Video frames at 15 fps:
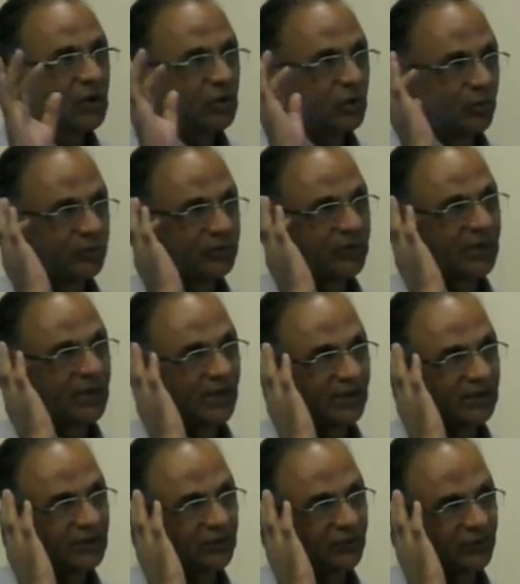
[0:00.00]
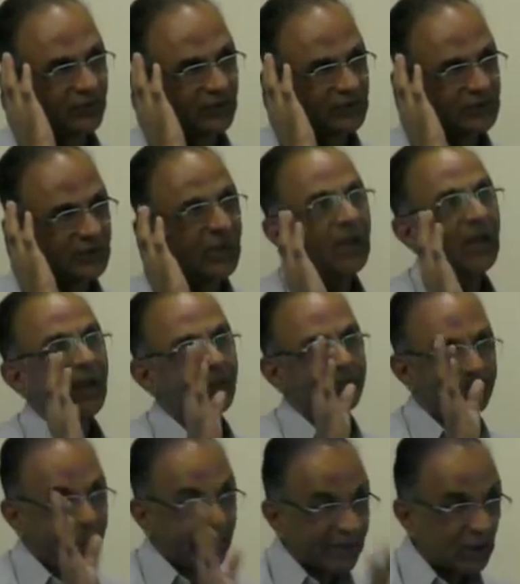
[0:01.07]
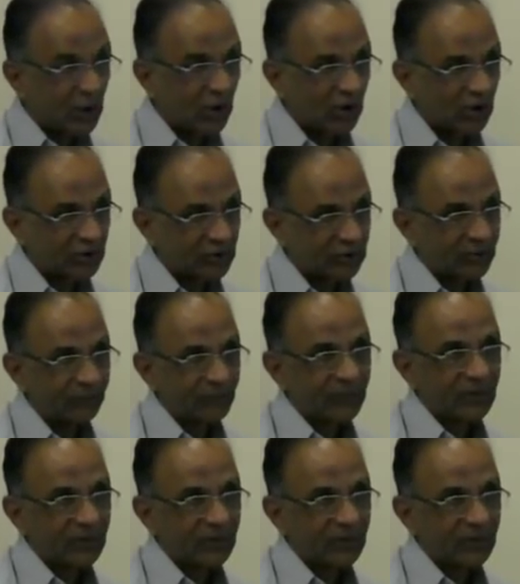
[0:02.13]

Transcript: tubes and lines first because